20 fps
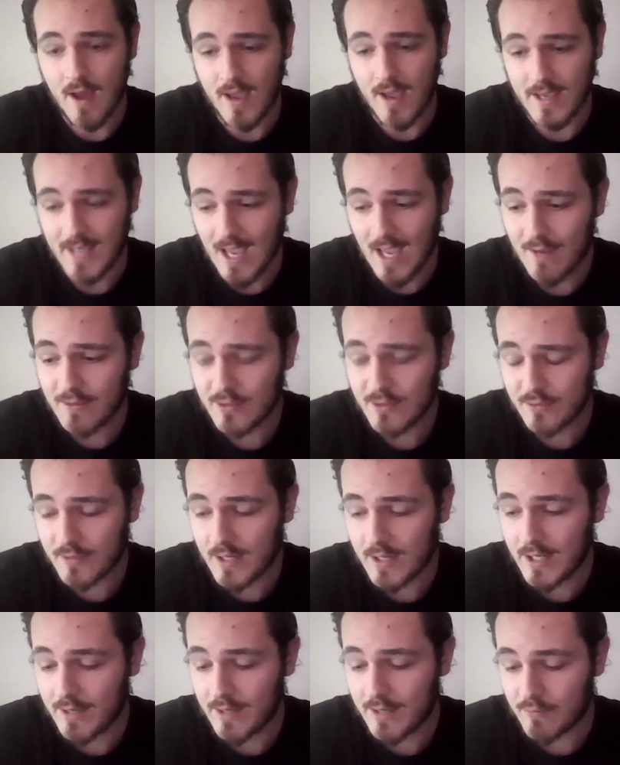He gave us a
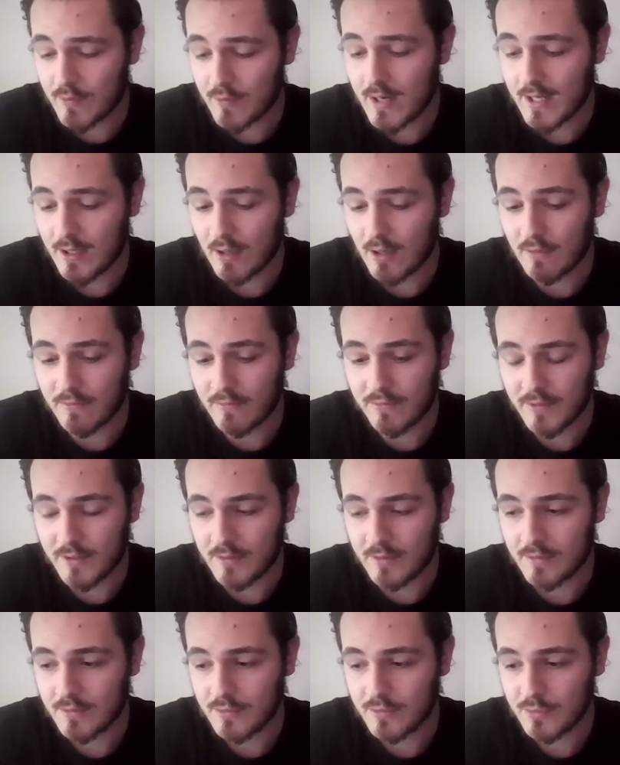really, really
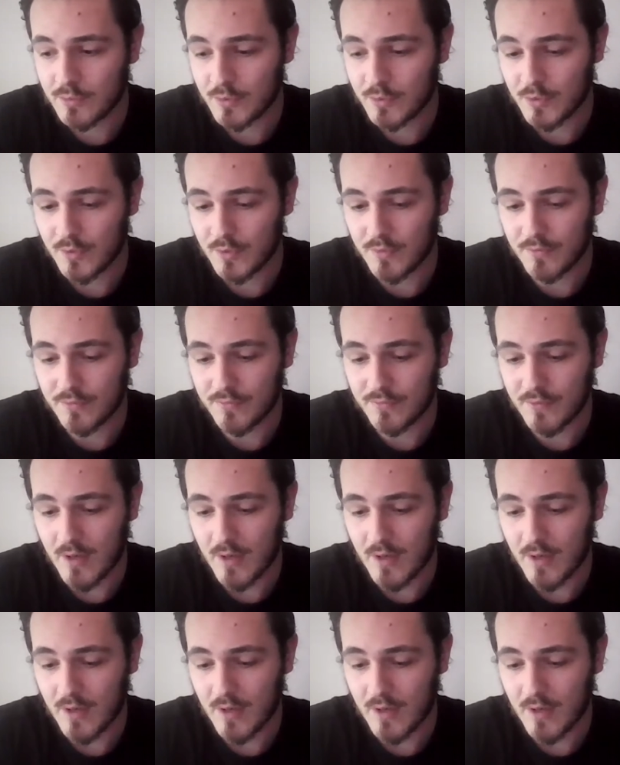confident sort of